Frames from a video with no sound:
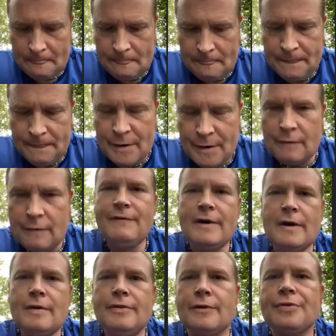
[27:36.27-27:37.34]
There
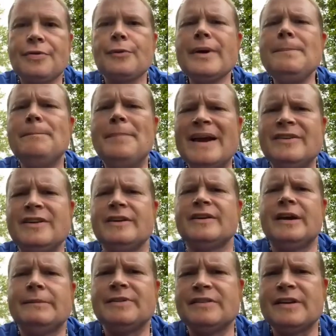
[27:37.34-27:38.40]
are 3 basic
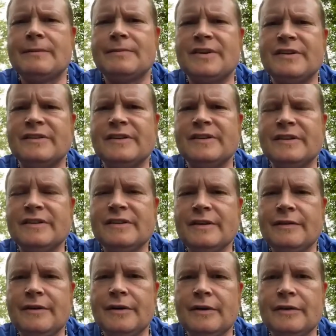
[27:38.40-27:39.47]
types of substances.
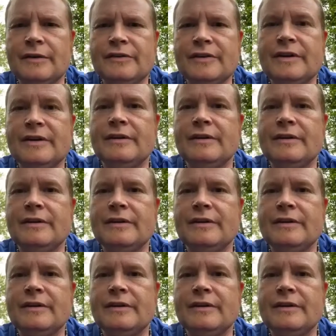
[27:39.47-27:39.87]
There's